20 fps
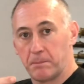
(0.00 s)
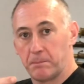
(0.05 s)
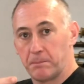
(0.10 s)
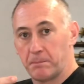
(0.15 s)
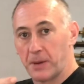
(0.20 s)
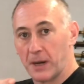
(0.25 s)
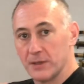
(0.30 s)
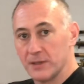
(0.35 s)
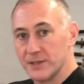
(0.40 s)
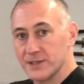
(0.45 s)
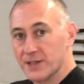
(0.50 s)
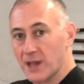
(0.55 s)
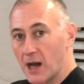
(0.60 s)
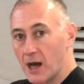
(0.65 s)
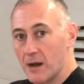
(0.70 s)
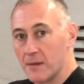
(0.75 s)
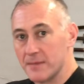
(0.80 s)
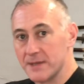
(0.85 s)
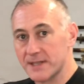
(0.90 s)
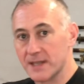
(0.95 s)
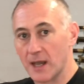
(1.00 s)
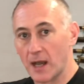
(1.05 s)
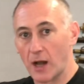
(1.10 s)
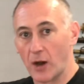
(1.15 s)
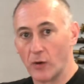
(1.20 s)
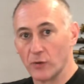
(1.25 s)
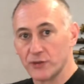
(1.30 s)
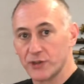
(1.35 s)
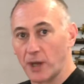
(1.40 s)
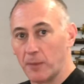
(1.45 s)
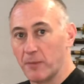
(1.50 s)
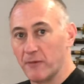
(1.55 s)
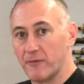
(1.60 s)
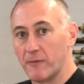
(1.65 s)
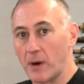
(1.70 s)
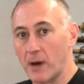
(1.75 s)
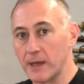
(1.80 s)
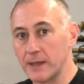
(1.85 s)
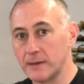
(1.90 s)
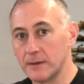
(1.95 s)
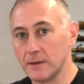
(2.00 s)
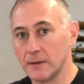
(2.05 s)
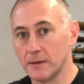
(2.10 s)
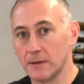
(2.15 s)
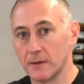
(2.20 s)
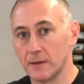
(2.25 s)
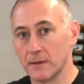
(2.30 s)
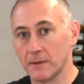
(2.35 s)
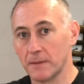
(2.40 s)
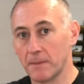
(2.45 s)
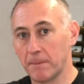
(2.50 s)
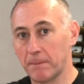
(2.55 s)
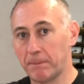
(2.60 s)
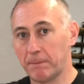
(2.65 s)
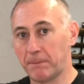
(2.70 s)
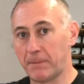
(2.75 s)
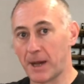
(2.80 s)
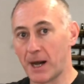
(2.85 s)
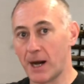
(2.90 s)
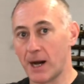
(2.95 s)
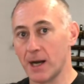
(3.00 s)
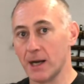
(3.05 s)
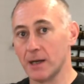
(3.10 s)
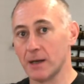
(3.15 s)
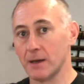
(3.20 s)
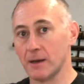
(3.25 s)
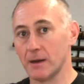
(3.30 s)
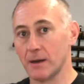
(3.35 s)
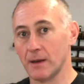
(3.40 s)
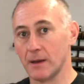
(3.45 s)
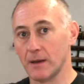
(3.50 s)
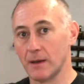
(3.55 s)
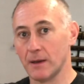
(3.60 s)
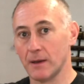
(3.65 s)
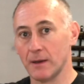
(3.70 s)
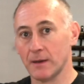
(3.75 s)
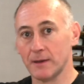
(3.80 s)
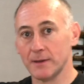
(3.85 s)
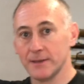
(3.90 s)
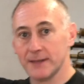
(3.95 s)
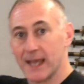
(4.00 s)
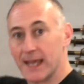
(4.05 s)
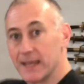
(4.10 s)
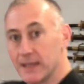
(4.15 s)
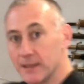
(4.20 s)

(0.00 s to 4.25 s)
Opponent's arm is on top of mine. Peng. Then